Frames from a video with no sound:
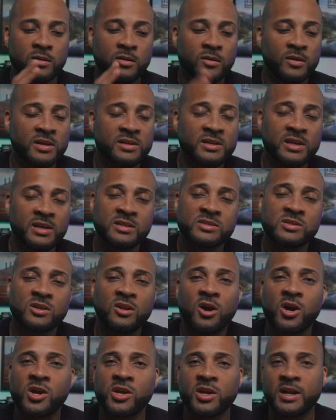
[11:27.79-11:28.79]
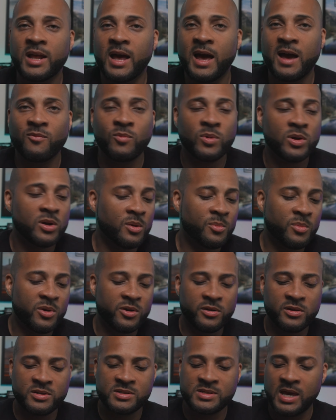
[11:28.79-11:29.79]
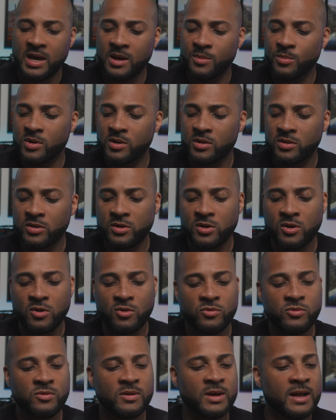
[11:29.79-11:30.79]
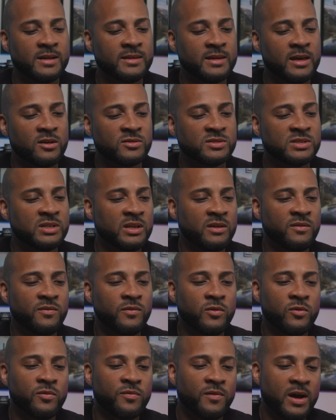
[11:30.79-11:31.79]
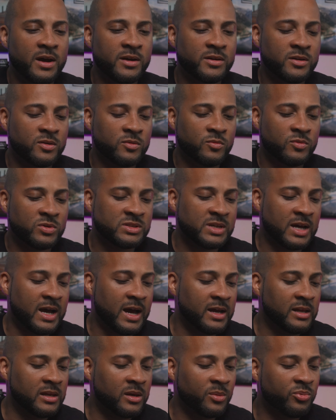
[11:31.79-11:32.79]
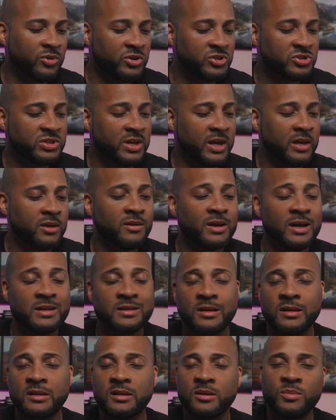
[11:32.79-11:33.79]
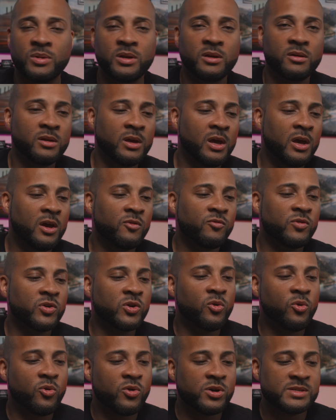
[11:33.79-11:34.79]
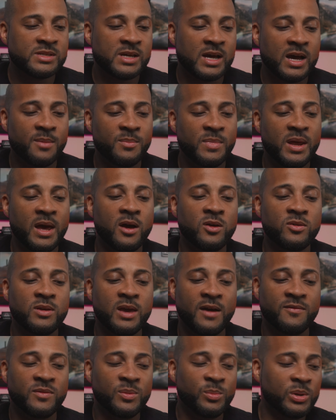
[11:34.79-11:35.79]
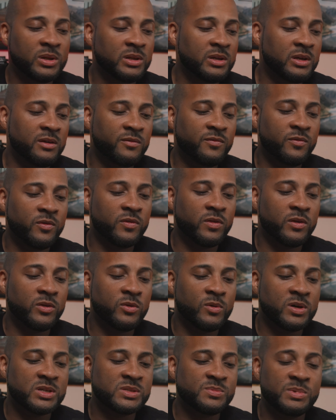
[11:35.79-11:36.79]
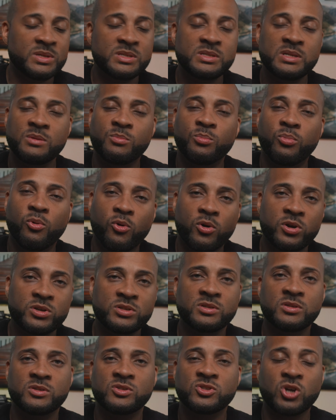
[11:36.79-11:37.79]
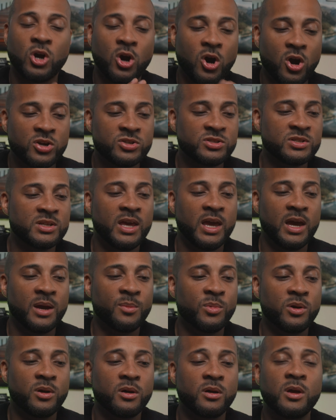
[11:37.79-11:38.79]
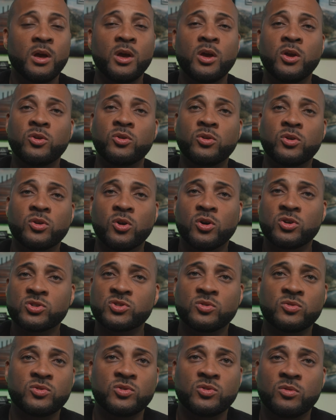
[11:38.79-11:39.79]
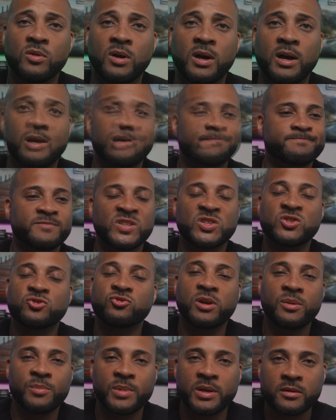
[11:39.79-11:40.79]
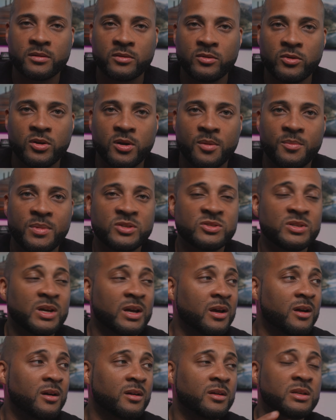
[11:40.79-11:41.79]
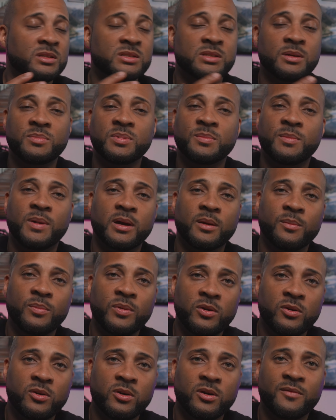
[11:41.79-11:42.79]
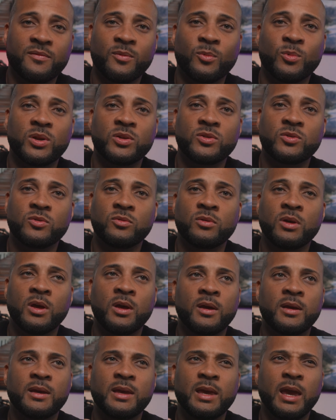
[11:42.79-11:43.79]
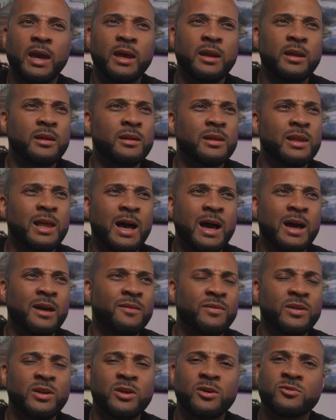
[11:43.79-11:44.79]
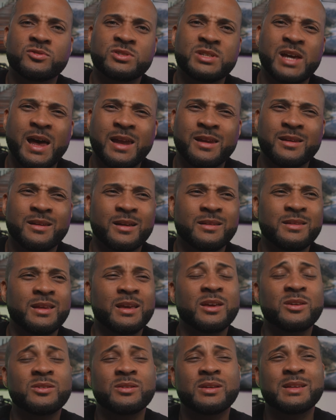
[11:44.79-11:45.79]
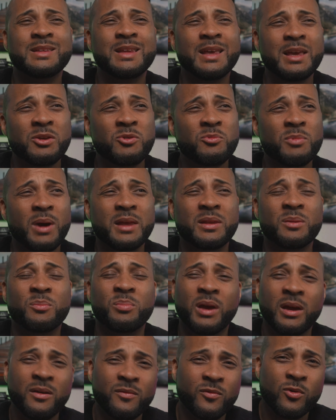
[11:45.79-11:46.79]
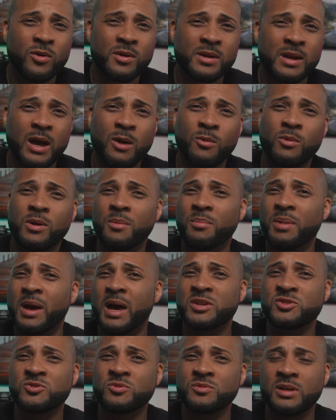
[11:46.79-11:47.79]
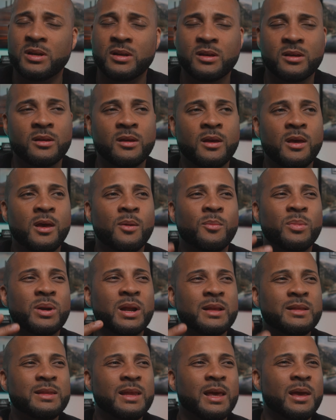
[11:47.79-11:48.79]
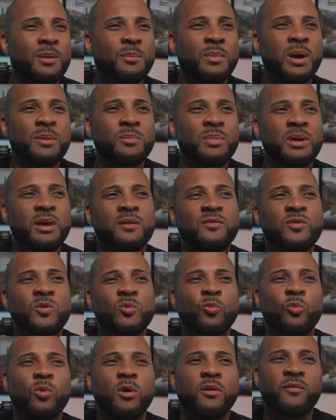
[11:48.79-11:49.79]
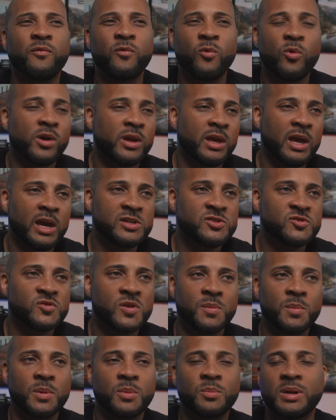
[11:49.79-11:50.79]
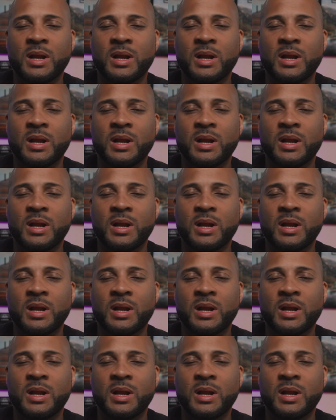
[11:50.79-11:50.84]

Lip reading: DSLR, you're gonna have one on a mirrorless camera. You know, you got the LCD viewfinder, which I highly appreciate. You got the unlimited record time now. You have the ability for the USBC ports to charge the camera. You can also do streaming. You know what I mean? So I can hook this up to my computer if I want to do Canon live video chatting. I think you might have to pay for it now. In the past you didn't, but I think it might be if you want 4K streaming.